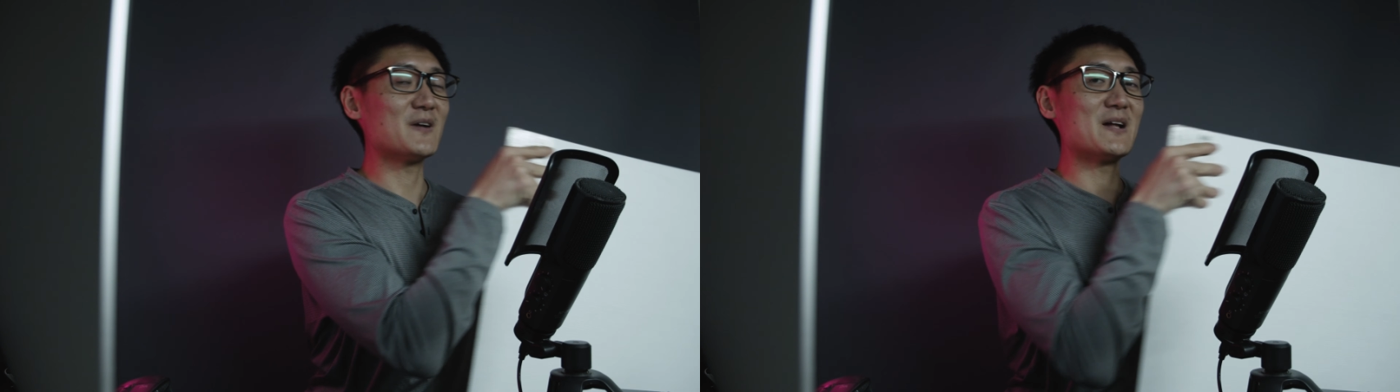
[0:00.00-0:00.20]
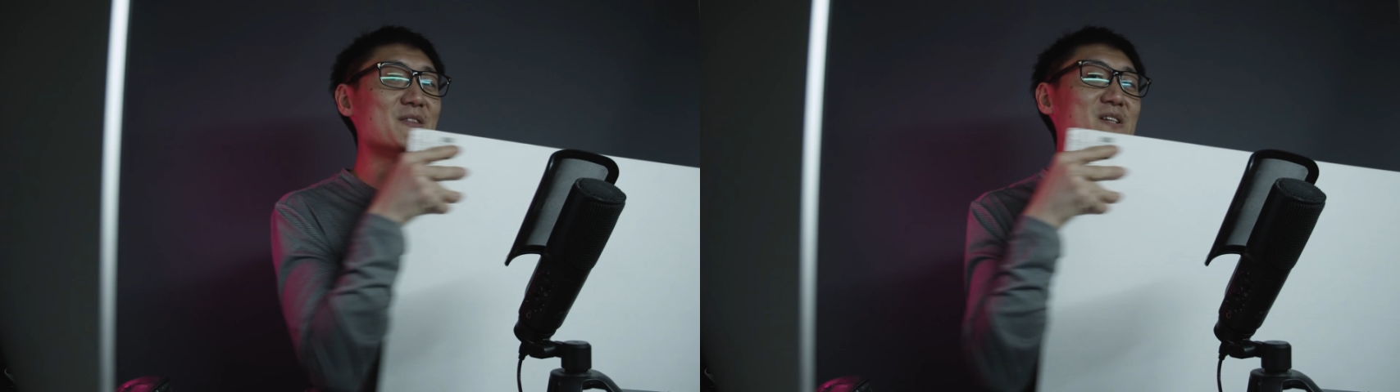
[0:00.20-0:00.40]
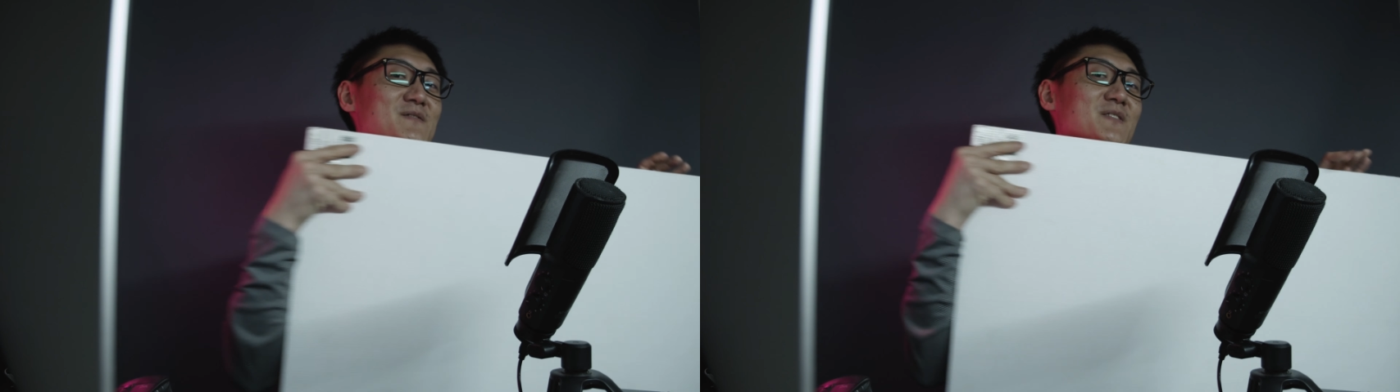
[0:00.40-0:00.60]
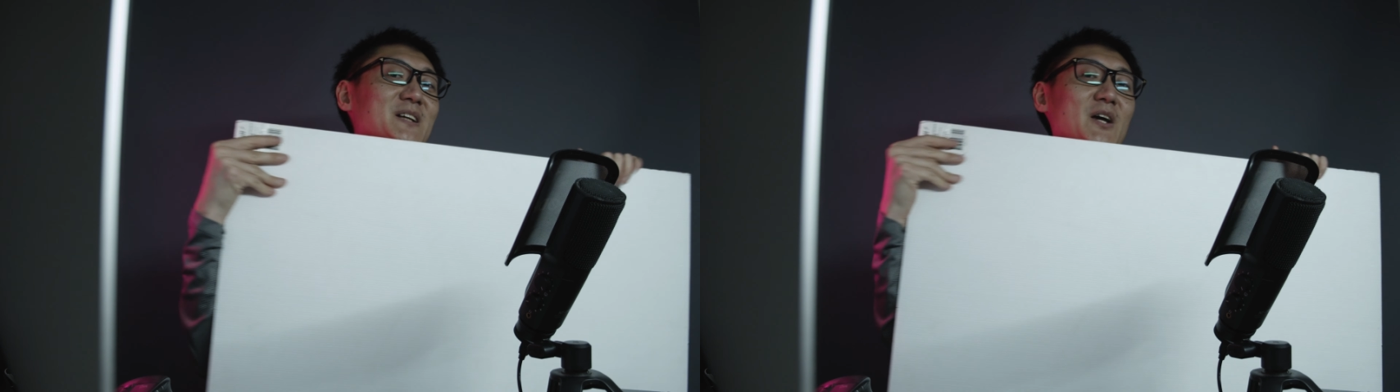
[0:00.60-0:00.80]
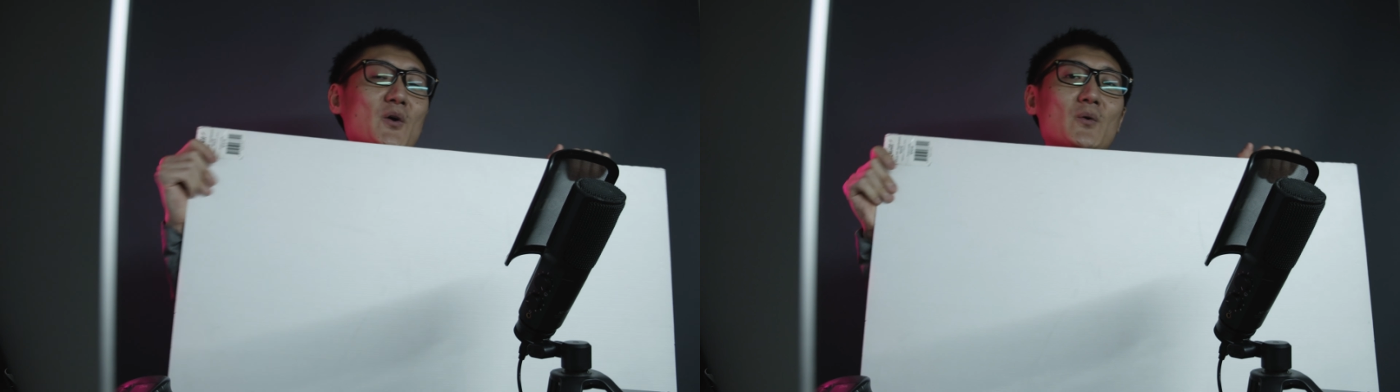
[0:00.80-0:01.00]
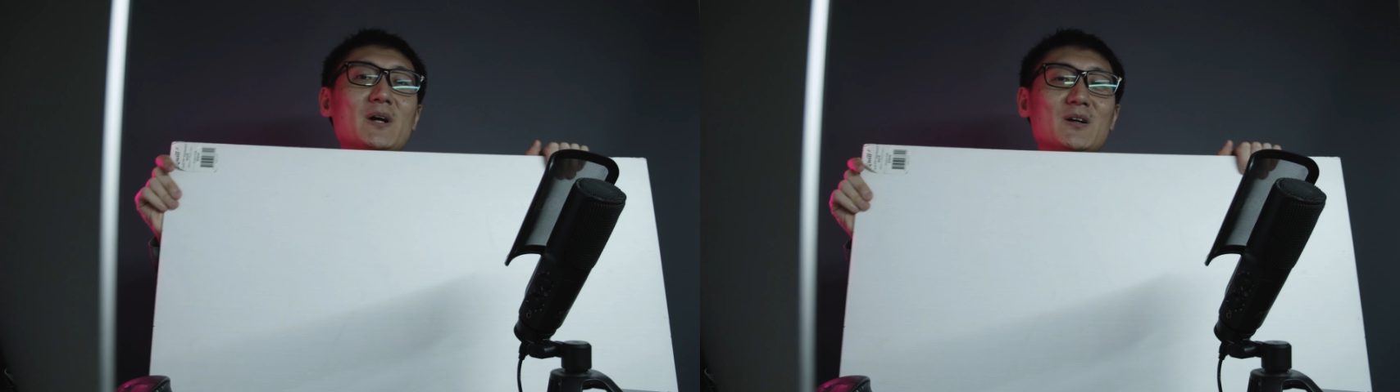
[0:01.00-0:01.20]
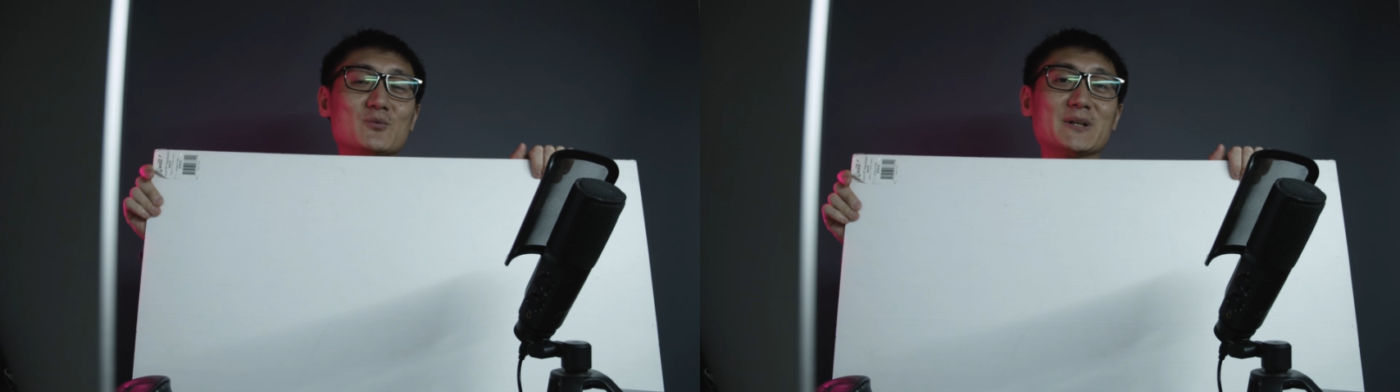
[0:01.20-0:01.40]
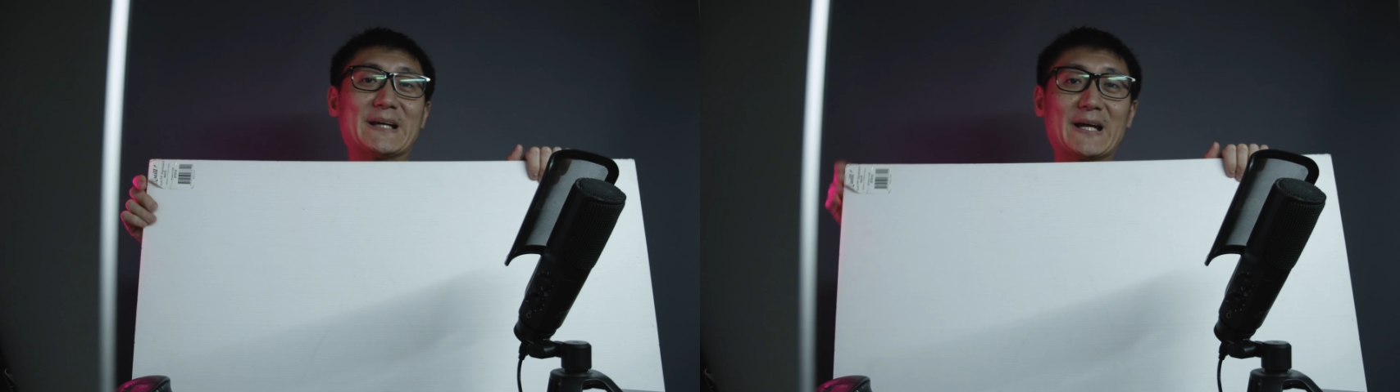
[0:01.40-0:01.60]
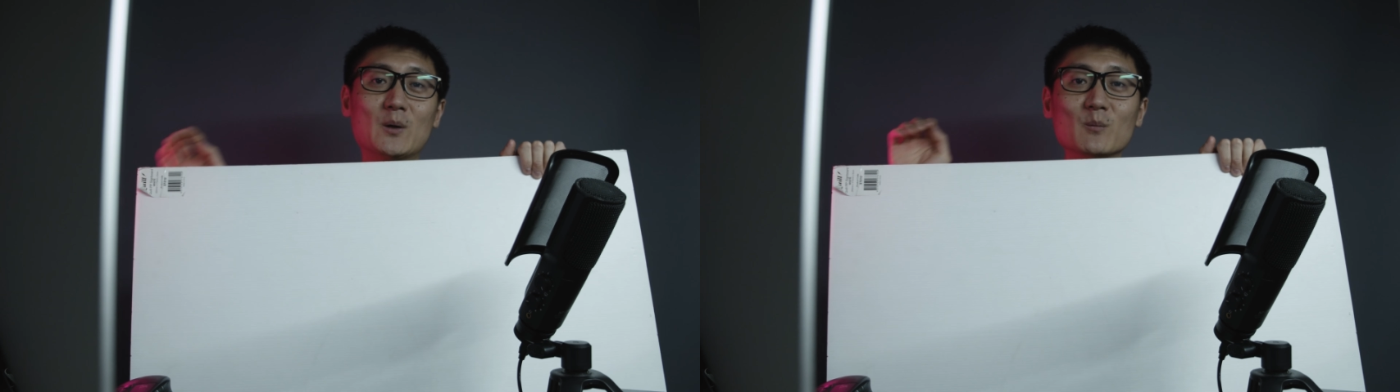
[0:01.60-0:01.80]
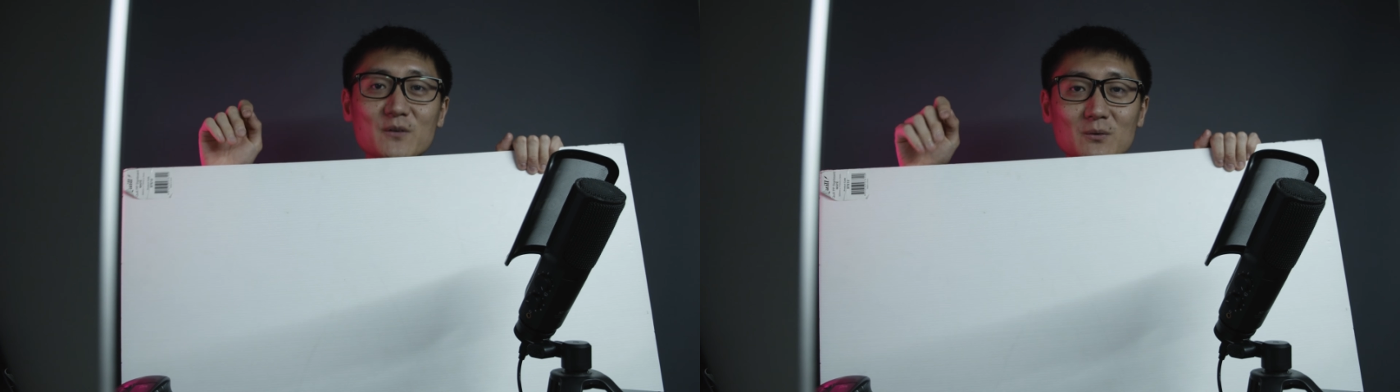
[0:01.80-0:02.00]
you found this video really
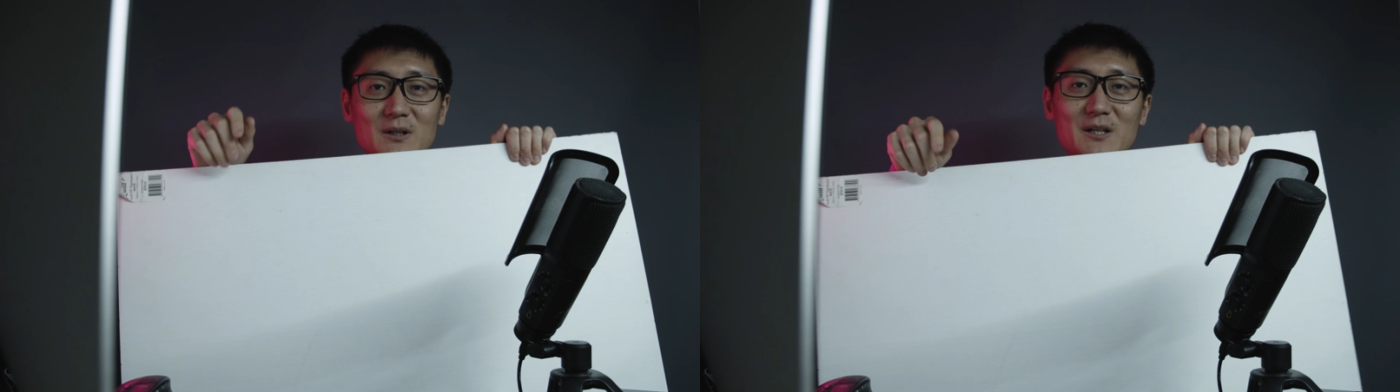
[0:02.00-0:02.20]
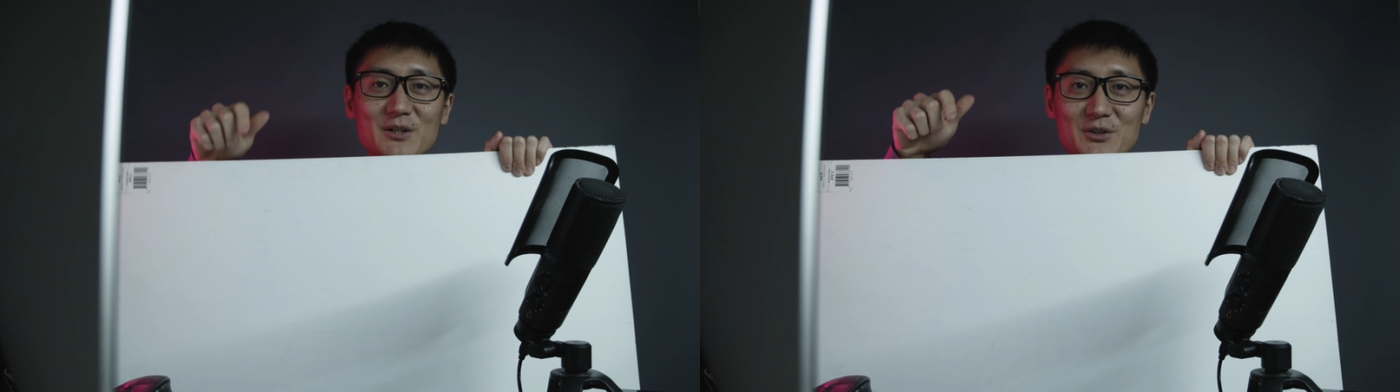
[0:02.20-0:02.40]
helpful.